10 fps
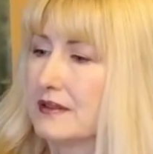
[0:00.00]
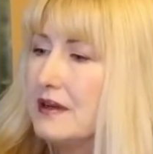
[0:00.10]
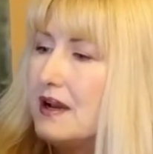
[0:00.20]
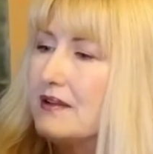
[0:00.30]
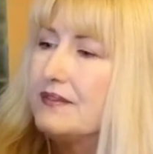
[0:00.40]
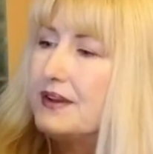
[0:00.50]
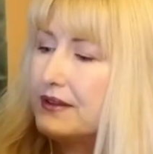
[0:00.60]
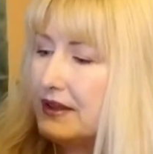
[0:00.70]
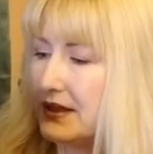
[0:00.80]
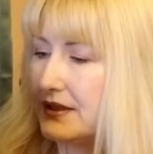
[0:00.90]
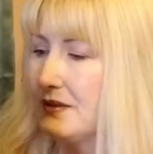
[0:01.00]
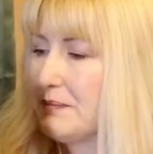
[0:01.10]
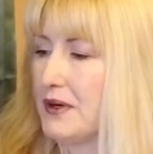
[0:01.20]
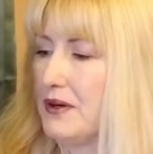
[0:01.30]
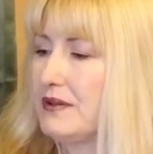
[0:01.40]
I found this
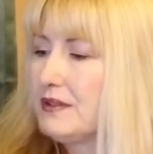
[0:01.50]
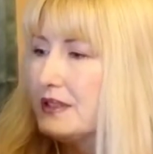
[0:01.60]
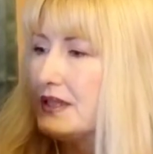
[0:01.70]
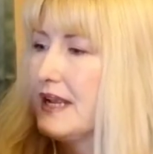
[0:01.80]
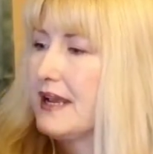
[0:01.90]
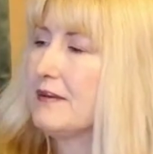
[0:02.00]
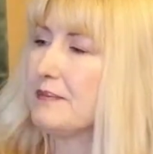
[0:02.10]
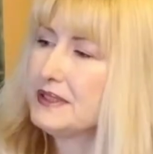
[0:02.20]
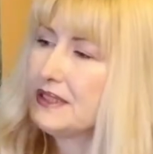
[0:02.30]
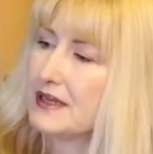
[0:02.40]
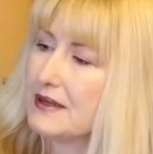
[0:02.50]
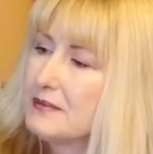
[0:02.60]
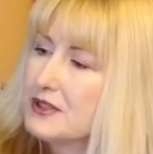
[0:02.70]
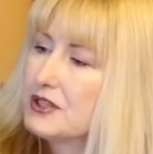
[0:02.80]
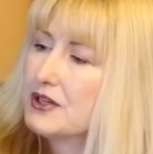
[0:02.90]
Pearl Snap
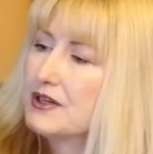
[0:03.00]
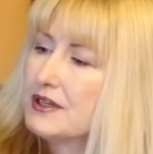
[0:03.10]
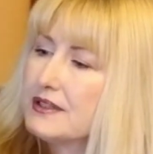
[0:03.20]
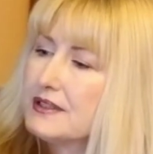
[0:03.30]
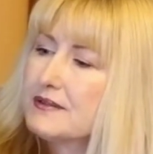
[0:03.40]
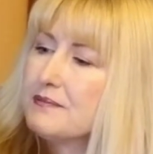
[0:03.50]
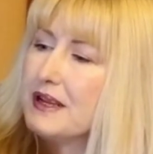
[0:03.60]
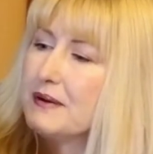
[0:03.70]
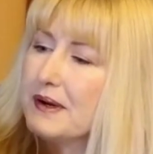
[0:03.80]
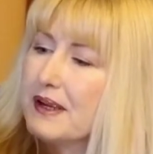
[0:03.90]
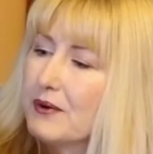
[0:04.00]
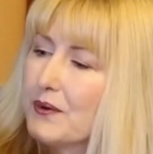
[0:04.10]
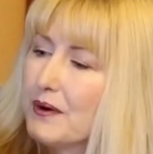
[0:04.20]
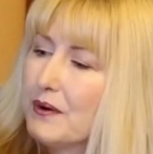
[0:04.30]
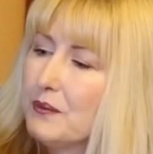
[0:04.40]
denim shirt. It's made by
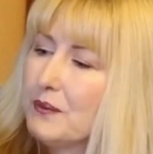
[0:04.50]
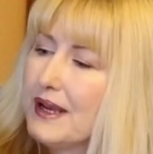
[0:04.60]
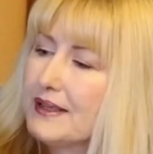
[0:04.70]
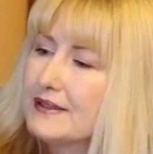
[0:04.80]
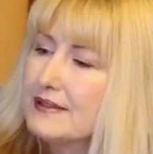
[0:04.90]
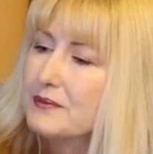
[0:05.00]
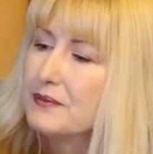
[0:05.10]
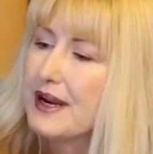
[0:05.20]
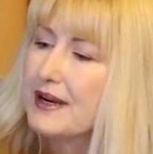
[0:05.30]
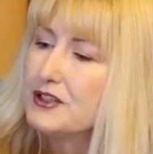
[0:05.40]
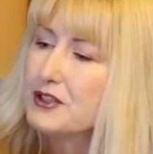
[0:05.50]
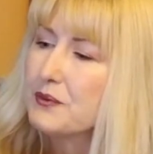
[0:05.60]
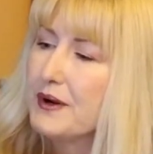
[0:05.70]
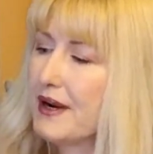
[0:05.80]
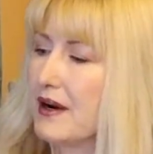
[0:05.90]
Coral West Ranch
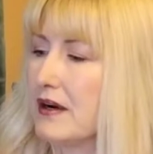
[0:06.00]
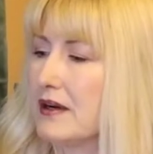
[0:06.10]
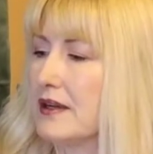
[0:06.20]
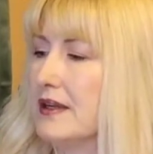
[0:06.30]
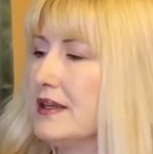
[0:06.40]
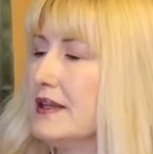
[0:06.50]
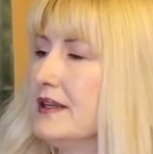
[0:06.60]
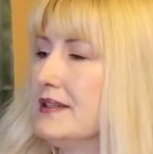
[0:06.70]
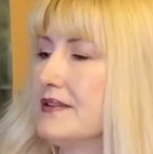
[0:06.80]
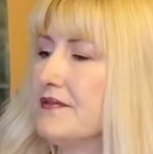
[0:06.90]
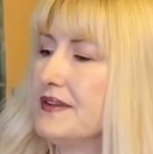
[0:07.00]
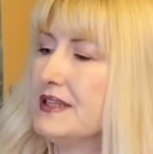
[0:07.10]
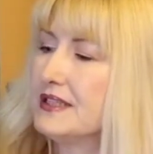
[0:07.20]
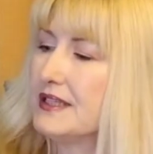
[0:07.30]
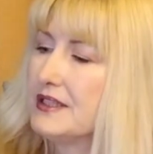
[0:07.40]
Wear. It's a
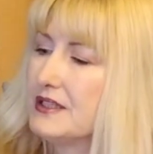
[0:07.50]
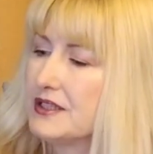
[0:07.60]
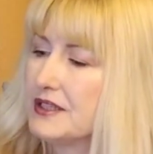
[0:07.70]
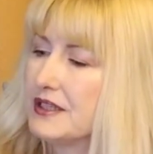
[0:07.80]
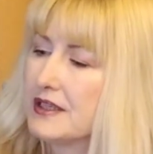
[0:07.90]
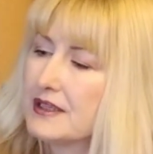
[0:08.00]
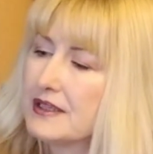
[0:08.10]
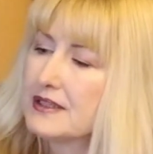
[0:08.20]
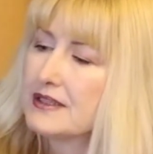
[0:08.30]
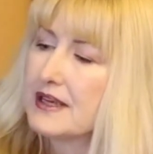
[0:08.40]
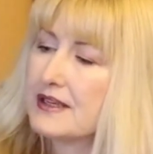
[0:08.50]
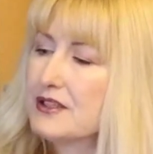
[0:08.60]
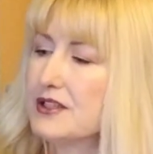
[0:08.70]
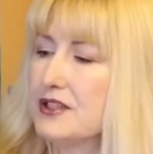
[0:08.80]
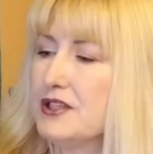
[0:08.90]
vintage,
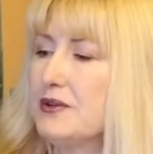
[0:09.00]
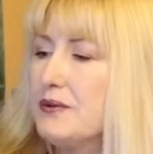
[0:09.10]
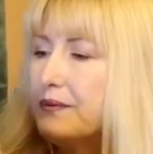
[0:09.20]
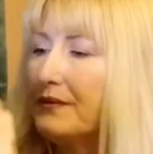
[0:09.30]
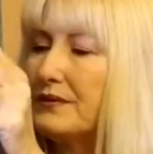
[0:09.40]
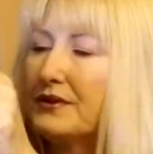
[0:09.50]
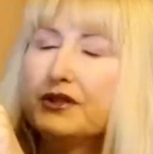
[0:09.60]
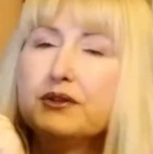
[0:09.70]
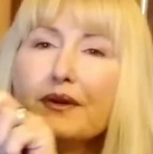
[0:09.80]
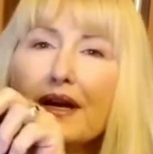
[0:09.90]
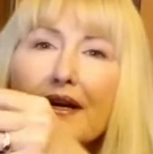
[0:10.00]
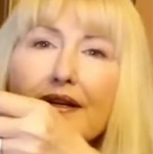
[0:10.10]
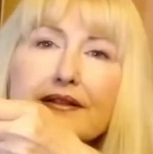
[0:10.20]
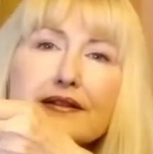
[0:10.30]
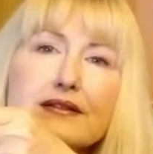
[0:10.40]
size 2,
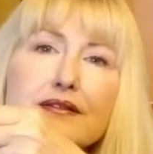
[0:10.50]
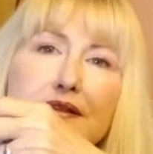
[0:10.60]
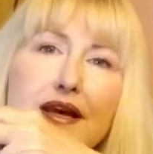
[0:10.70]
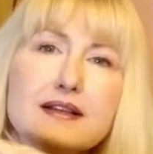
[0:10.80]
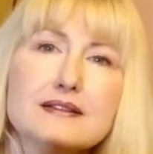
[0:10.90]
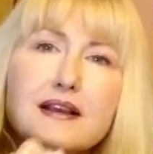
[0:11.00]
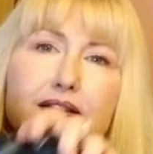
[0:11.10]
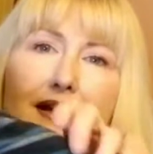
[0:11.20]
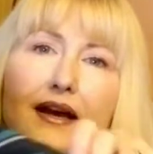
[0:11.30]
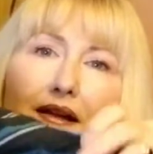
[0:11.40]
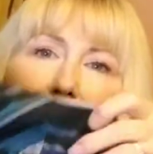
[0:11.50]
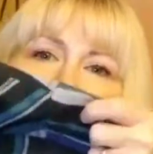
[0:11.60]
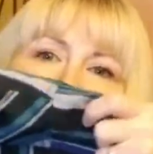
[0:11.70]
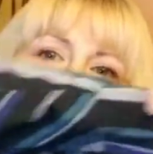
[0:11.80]
2X, XXL.